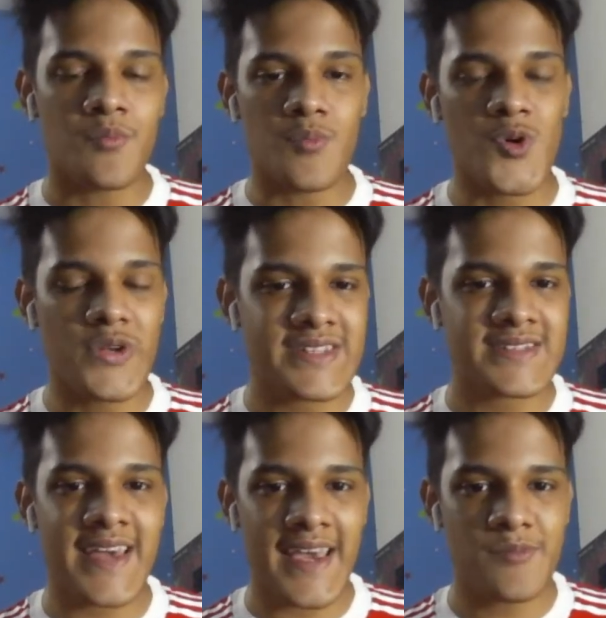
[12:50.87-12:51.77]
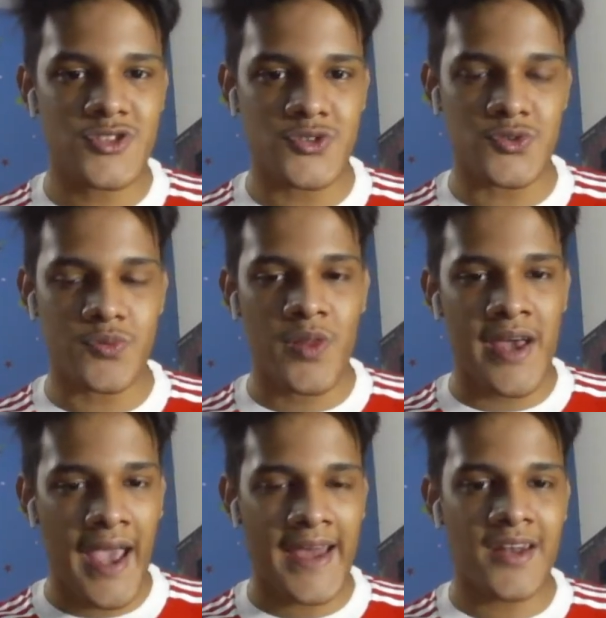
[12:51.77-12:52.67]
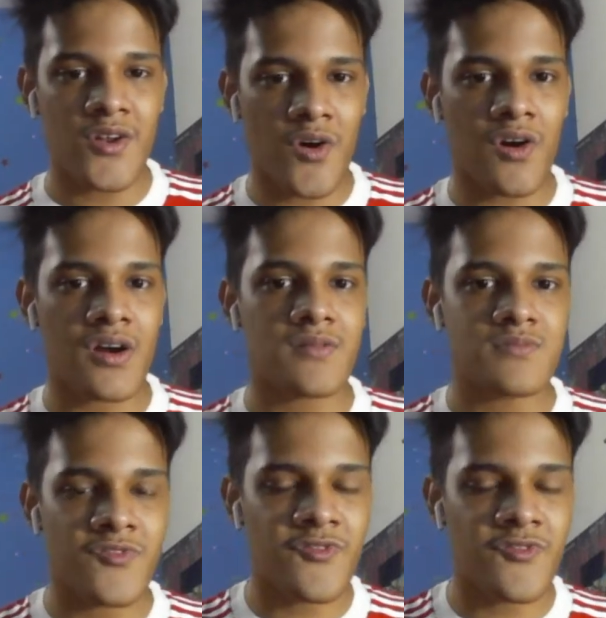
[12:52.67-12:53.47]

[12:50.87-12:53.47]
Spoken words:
mold his game to and or